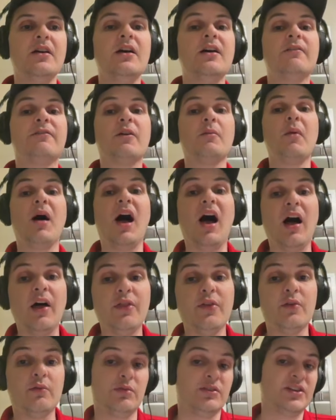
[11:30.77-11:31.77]
from
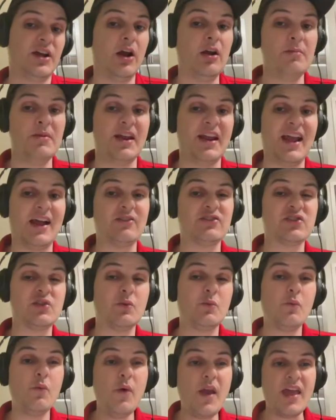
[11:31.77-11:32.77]
other retirement accounts
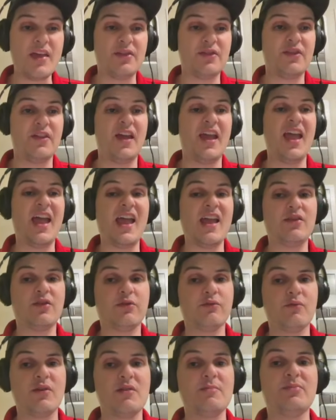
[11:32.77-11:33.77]
with a
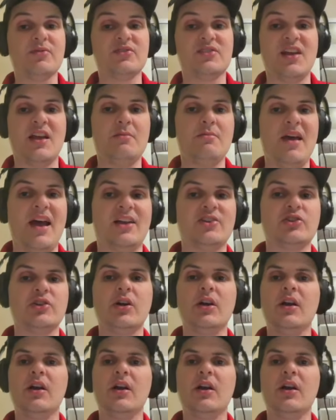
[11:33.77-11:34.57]
three percent match.